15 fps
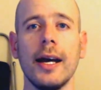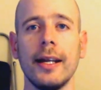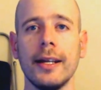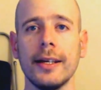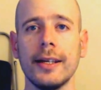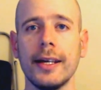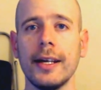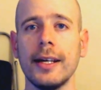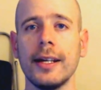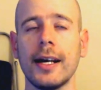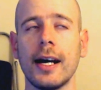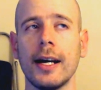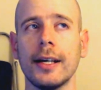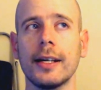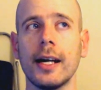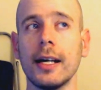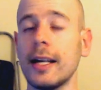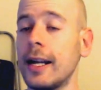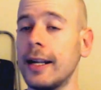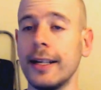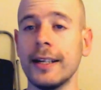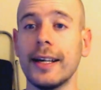And again, I
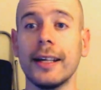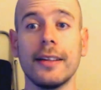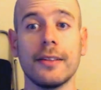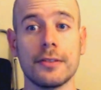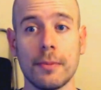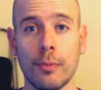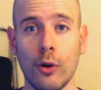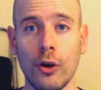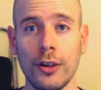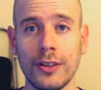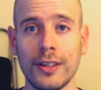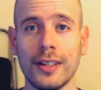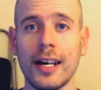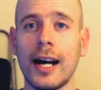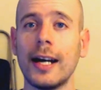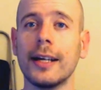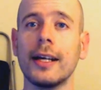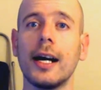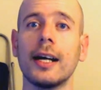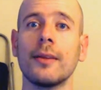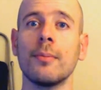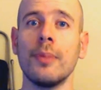didn't get disappointed. I
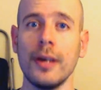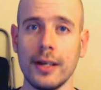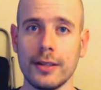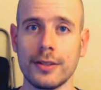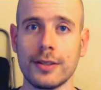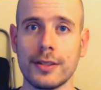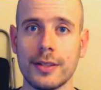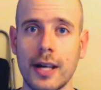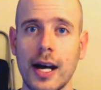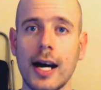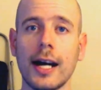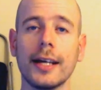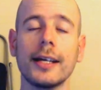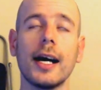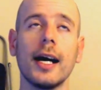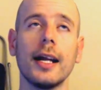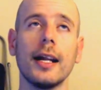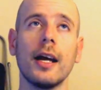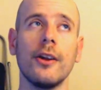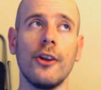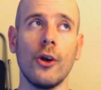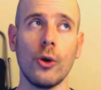got pissed. I
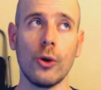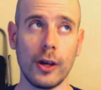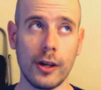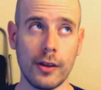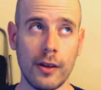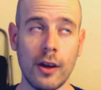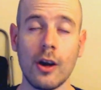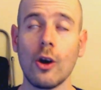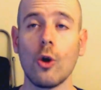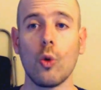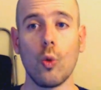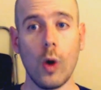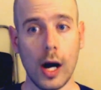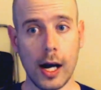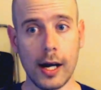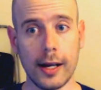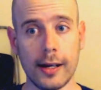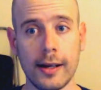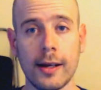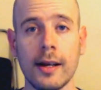got annoyed. Why?